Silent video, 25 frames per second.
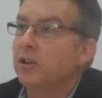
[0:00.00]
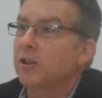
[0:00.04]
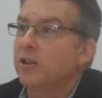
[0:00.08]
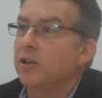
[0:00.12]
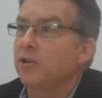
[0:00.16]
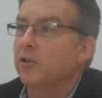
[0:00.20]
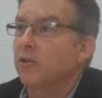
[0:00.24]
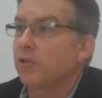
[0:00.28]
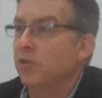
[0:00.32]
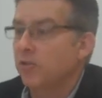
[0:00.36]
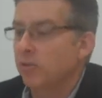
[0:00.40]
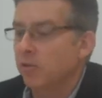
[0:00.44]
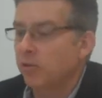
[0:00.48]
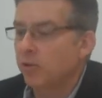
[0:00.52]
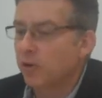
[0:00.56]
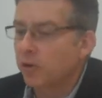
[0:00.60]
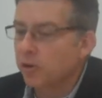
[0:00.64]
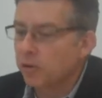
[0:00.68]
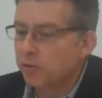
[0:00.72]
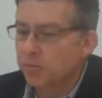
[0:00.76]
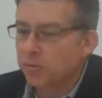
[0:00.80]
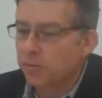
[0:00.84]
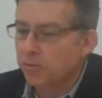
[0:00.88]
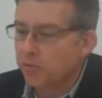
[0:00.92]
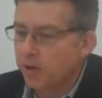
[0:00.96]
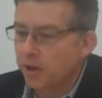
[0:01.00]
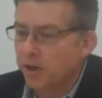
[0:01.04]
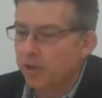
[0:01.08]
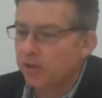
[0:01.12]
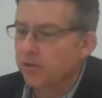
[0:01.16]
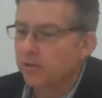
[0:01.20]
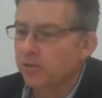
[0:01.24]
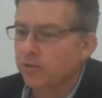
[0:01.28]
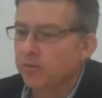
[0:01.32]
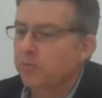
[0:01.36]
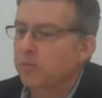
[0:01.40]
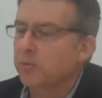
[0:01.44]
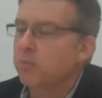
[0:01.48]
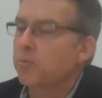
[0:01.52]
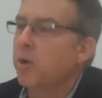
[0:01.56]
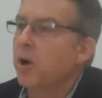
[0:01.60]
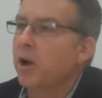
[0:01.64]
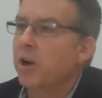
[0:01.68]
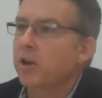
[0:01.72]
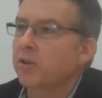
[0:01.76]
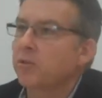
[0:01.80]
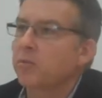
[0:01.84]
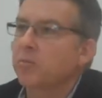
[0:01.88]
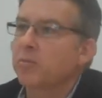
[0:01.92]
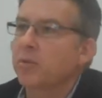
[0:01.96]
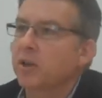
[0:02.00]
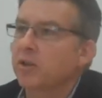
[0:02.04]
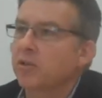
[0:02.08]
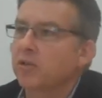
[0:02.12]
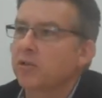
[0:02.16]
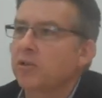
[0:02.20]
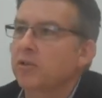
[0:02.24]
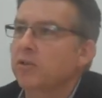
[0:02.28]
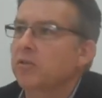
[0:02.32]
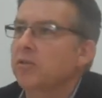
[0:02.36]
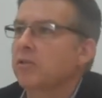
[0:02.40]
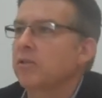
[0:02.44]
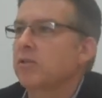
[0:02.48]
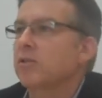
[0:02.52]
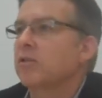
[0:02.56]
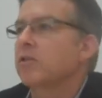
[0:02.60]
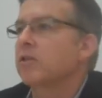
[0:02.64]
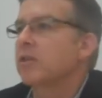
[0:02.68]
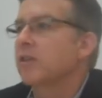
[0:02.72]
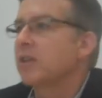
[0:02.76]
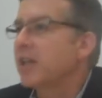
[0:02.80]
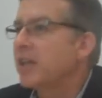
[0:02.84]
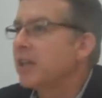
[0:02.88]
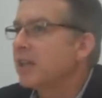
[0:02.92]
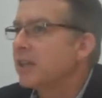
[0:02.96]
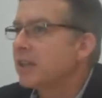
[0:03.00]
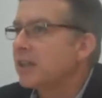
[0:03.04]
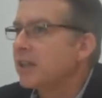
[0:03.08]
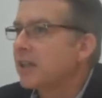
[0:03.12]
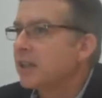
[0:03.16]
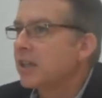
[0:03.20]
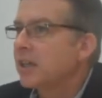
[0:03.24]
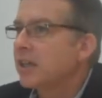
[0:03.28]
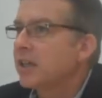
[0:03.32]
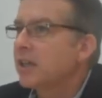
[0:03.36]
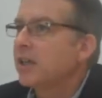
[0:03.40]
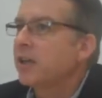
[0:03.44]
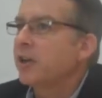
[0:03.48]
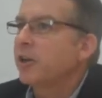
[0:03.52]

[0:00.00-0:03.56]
these large providers of deposit-based services and lending.